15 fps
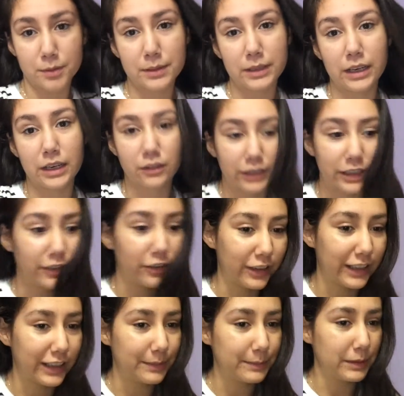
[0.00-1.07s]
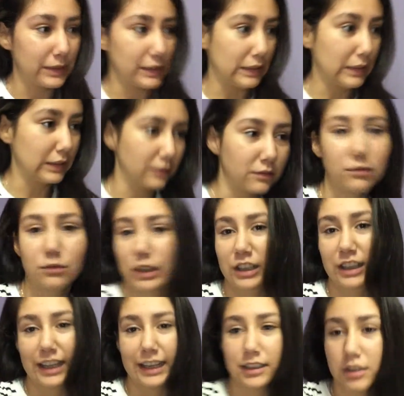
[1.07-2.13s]
to be getting ready already, but I'm running
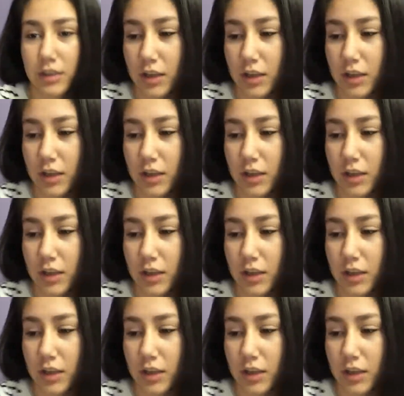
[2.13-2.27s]
late.